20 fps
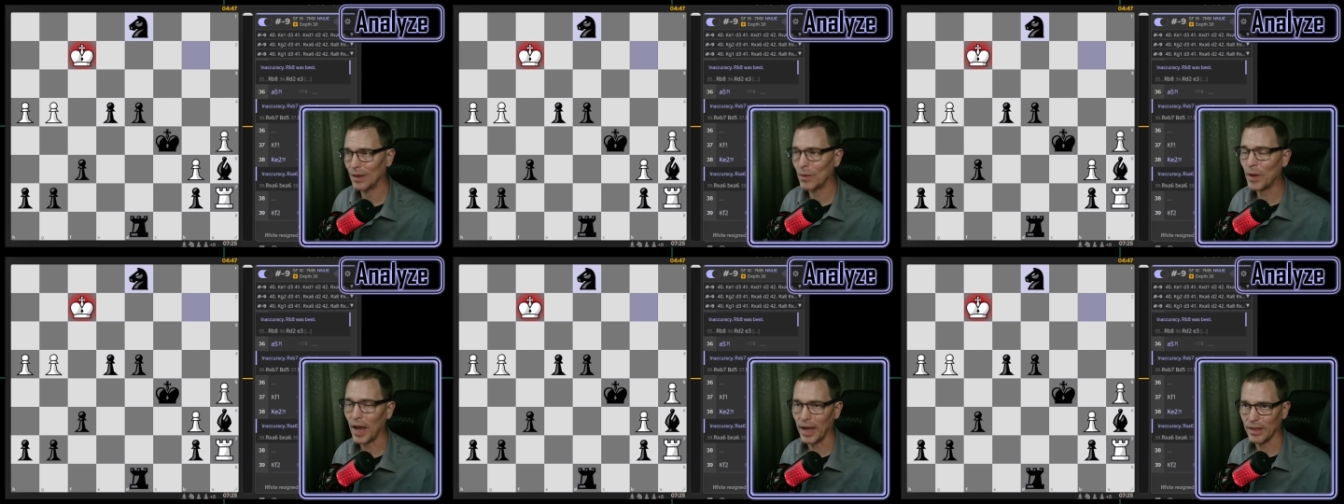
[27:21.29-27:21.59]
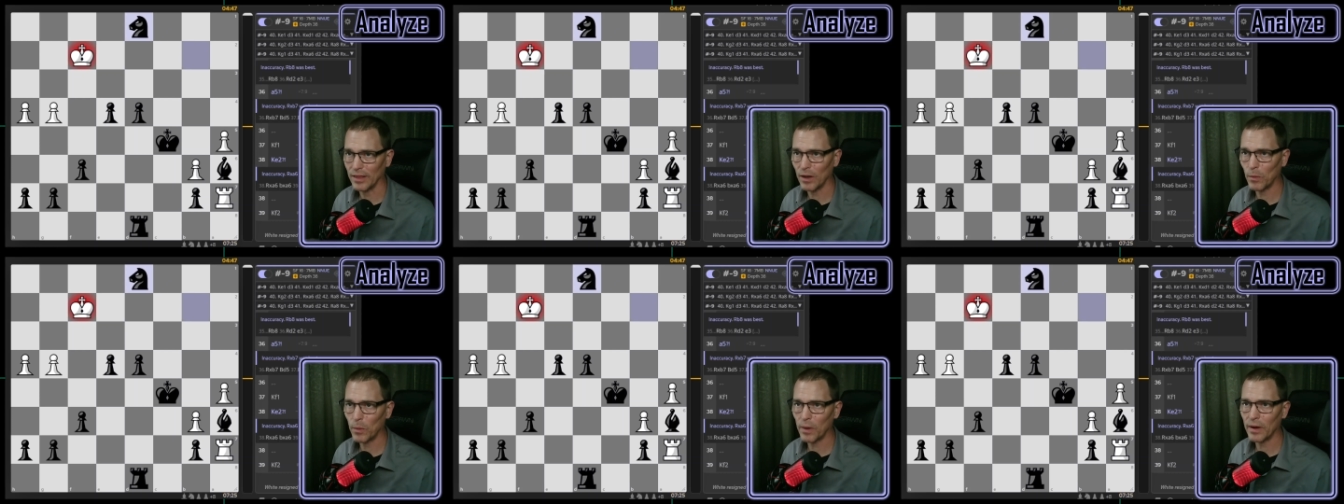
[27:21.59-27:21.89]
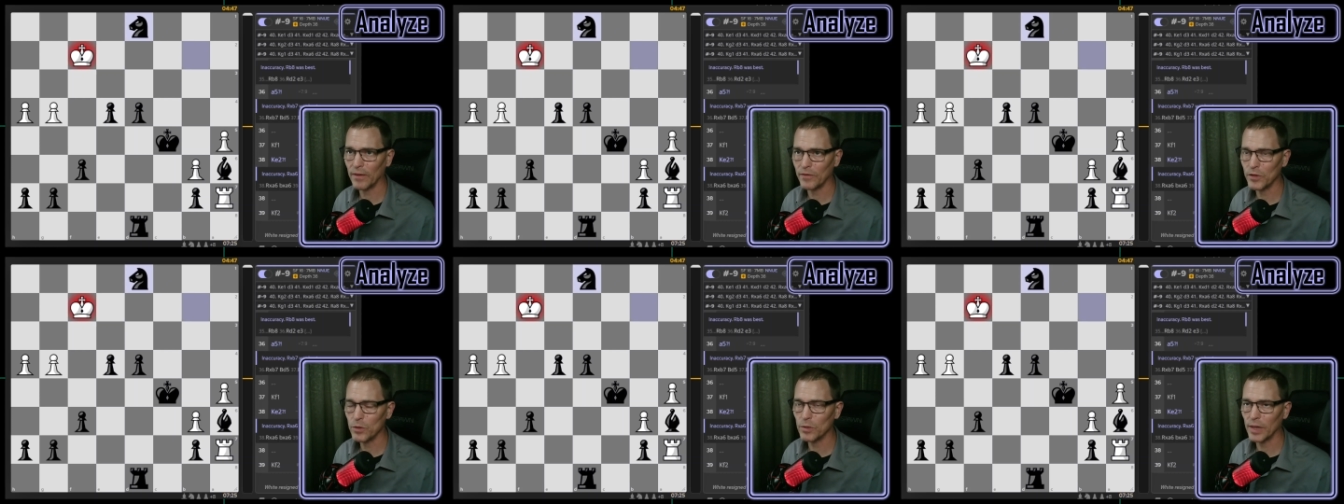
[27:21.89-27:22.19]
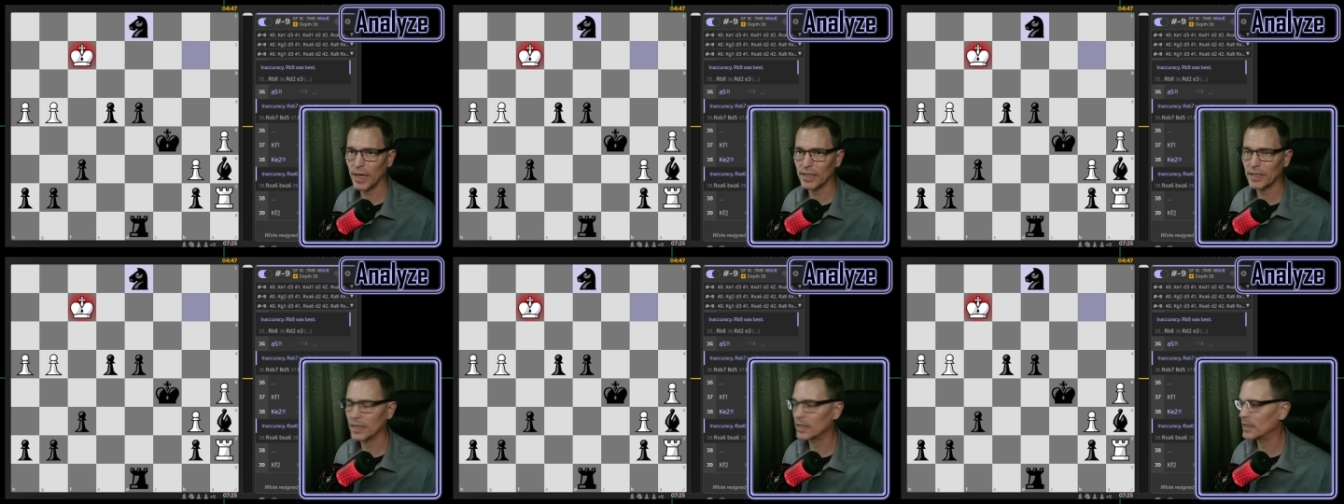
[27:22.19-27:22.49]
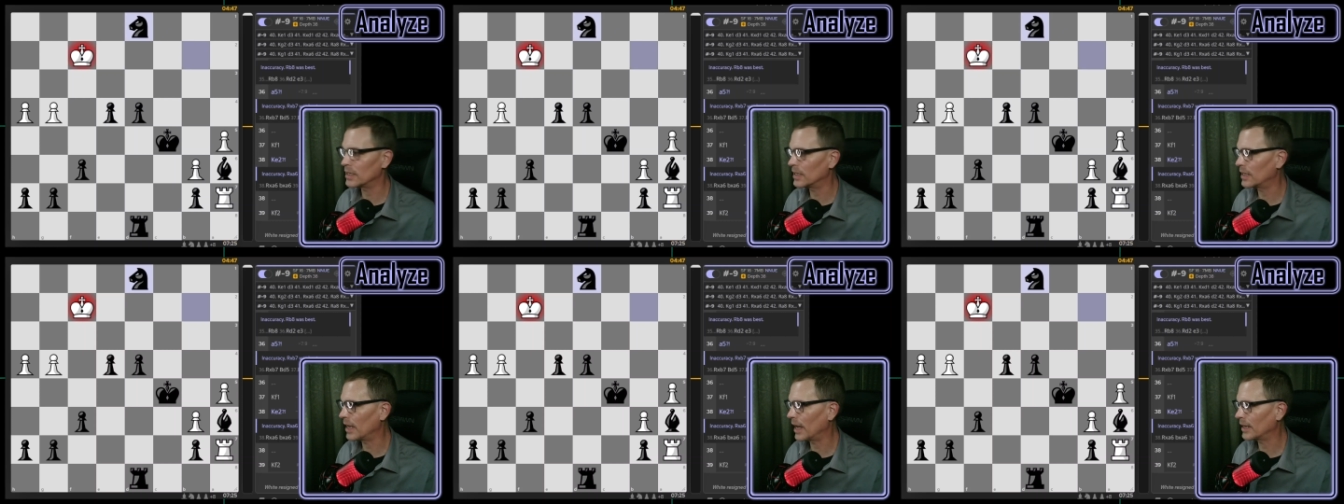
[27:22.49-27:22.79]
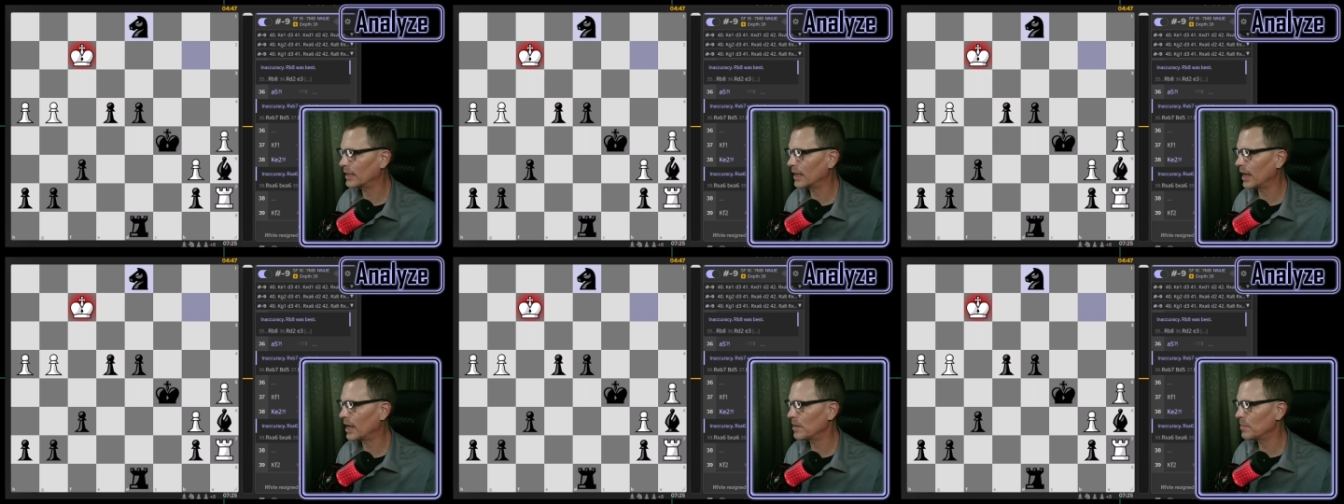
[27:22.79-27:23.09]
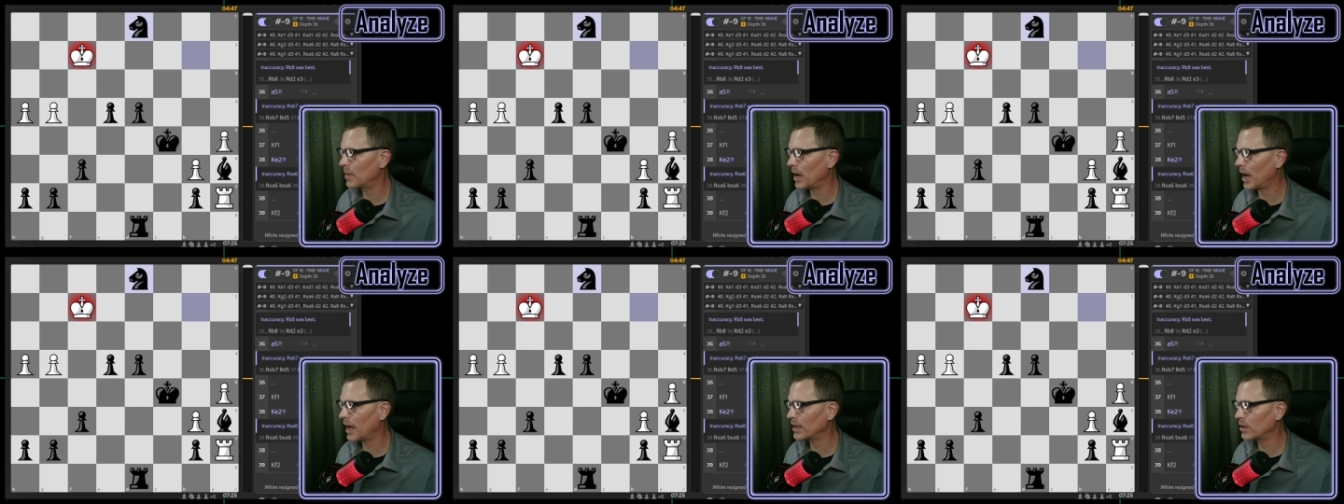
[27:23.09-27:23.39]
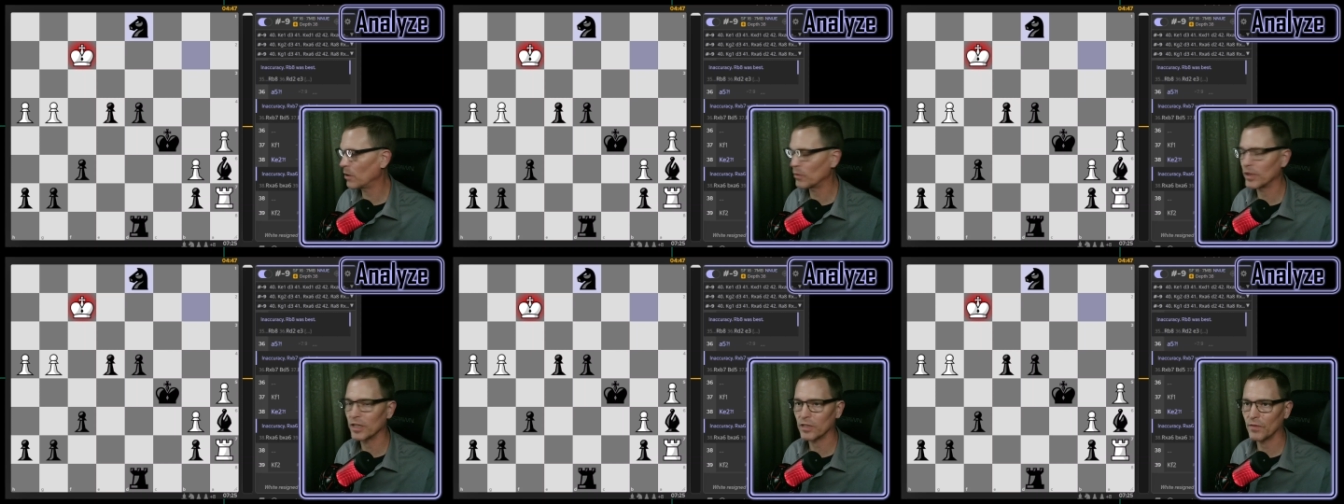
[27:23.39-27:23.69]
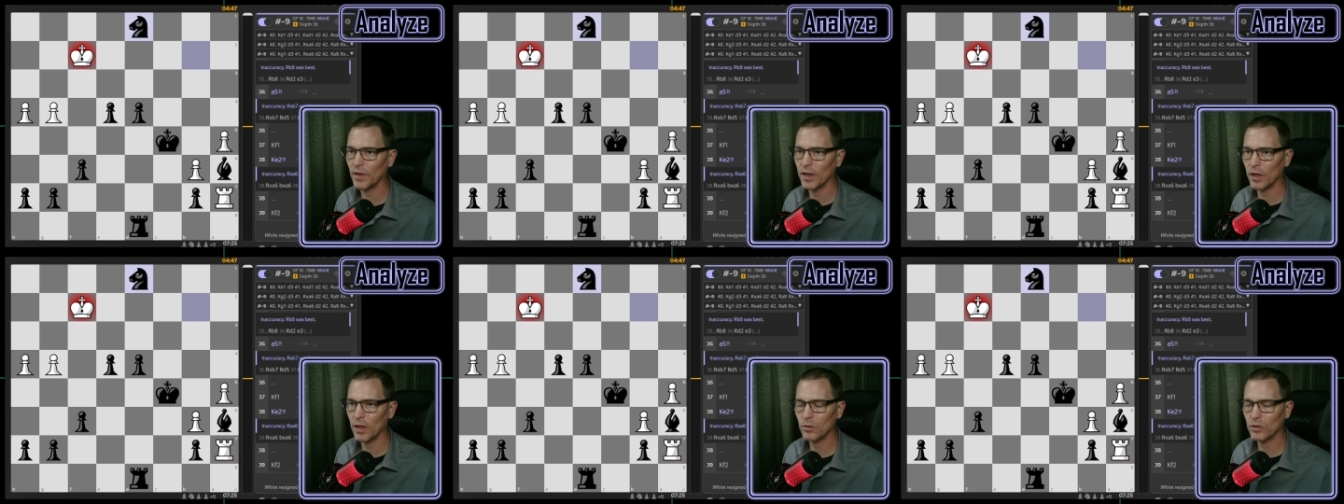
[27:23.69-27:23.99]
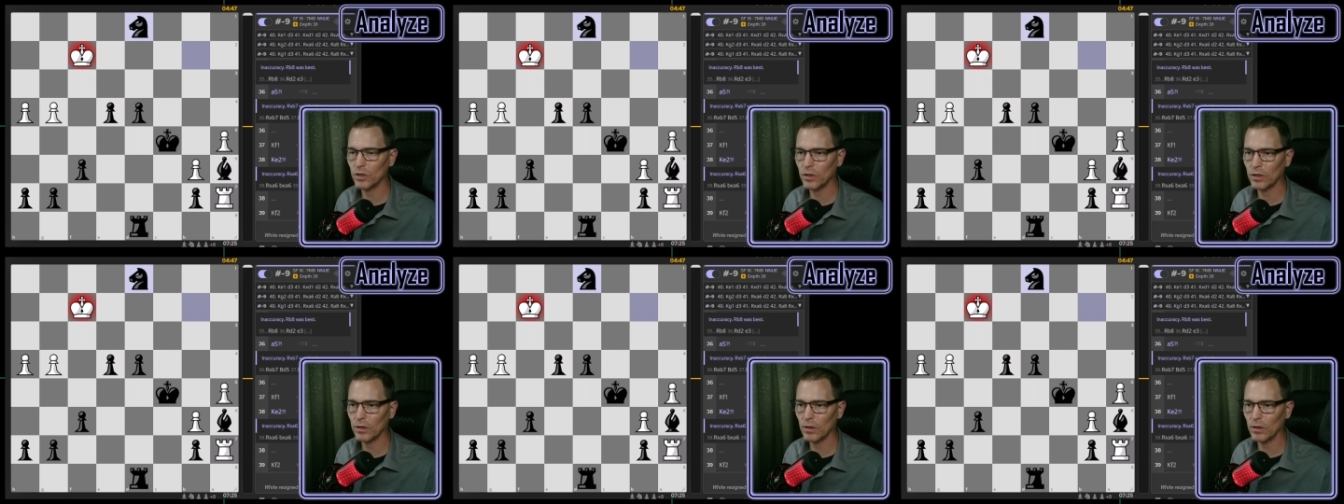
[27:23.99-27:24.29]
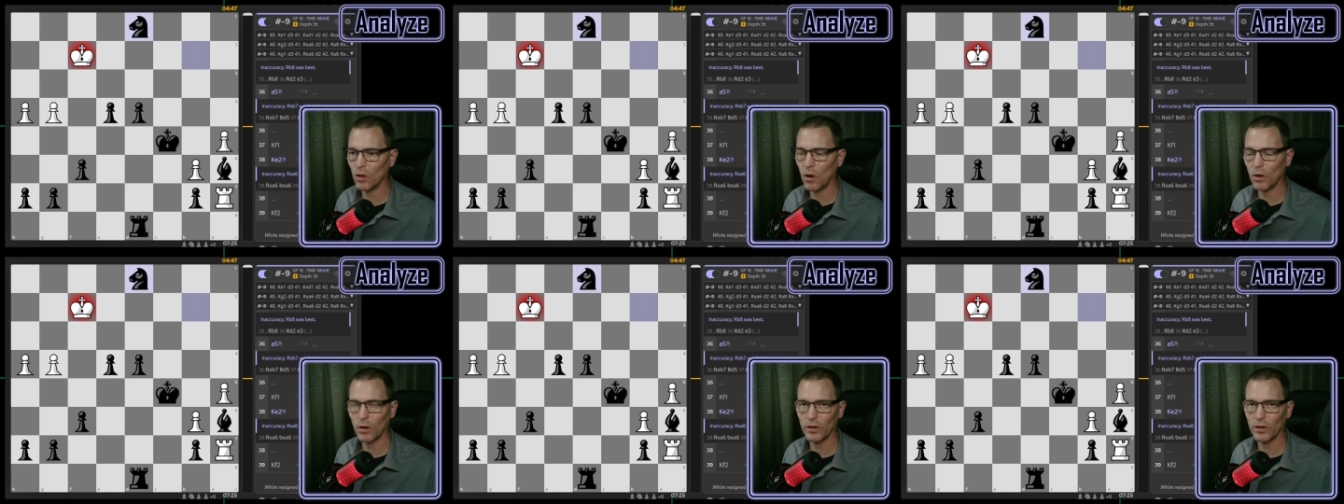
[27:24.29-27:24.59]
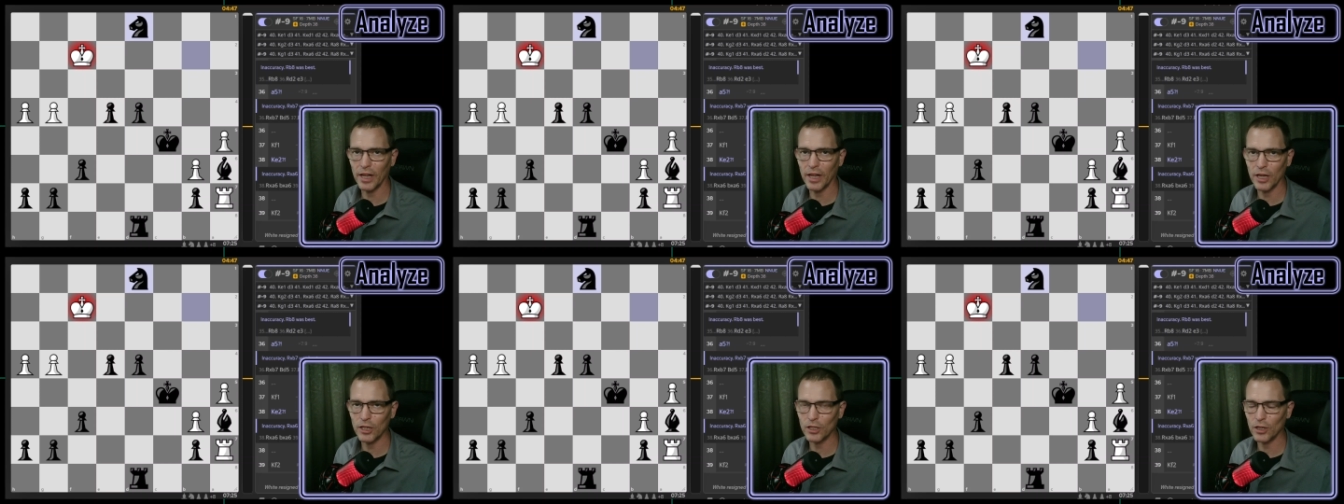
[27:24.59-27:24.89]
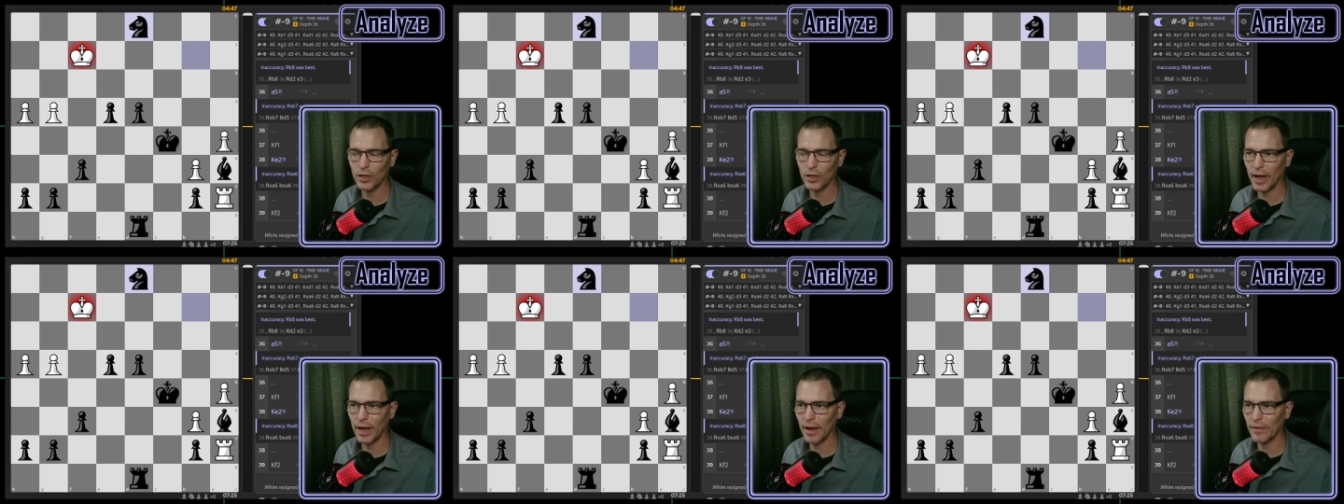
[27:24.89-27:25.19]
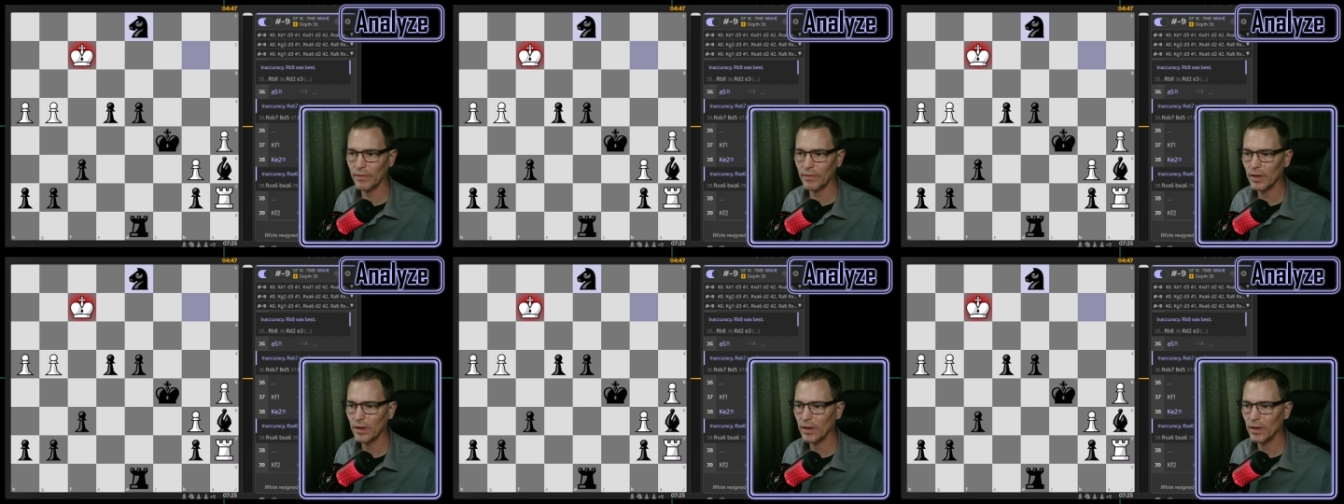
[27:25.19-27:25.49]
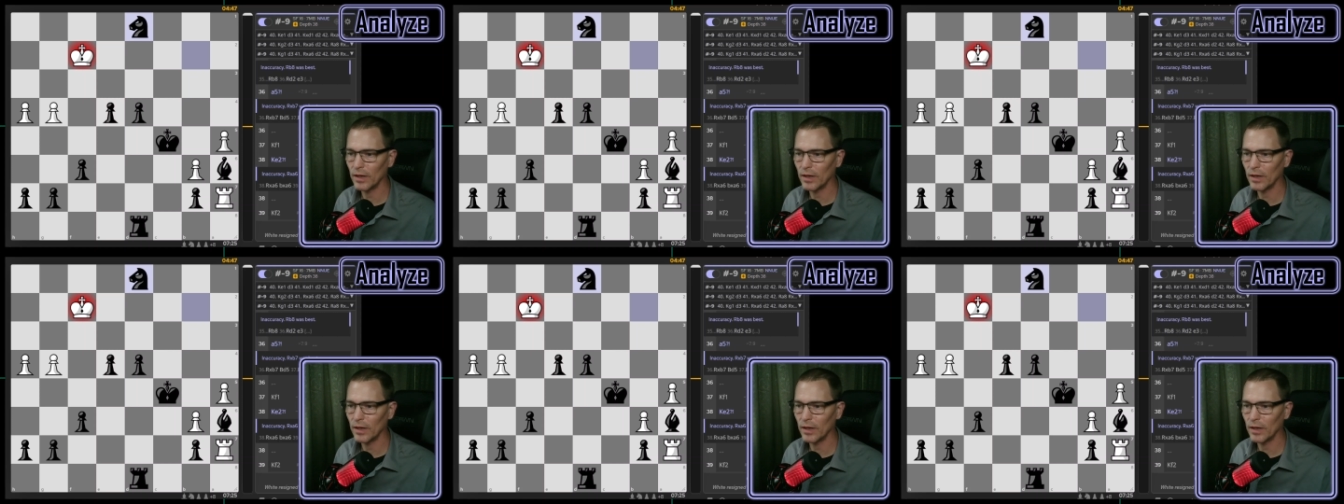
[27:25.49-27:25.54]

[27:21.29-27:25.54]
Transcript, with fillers: Okay, there were a few lessons in that game. I know this video took longer than it should have.